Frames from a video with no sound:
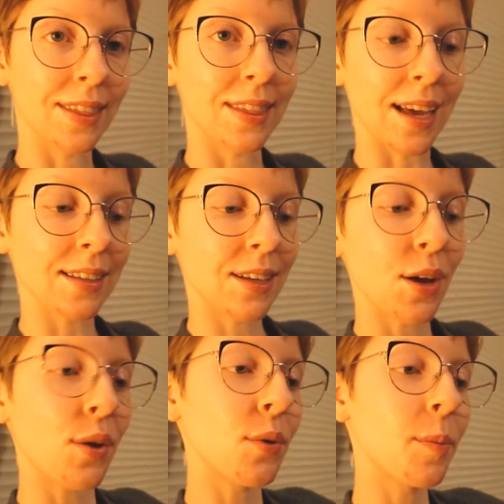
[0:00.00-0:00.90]
that's
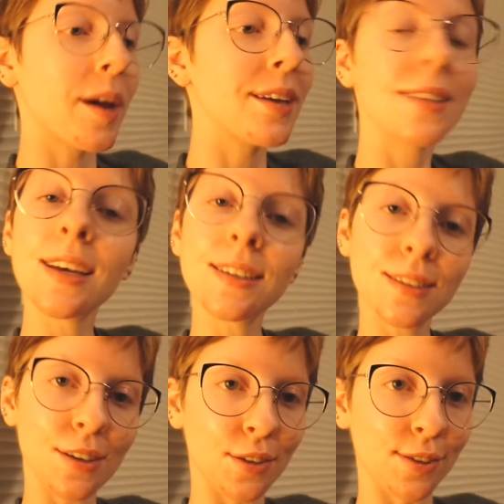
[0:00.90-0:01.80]
how my day is
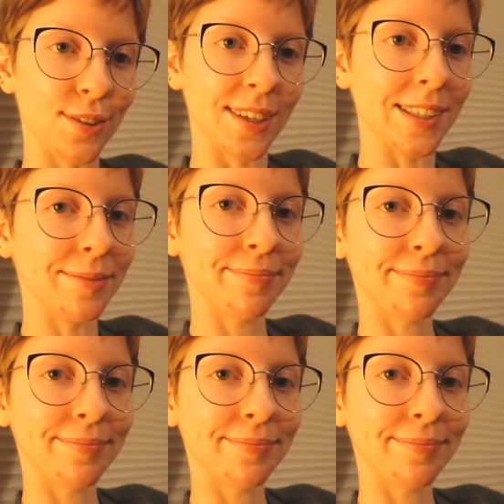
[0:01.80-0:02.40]
concluding.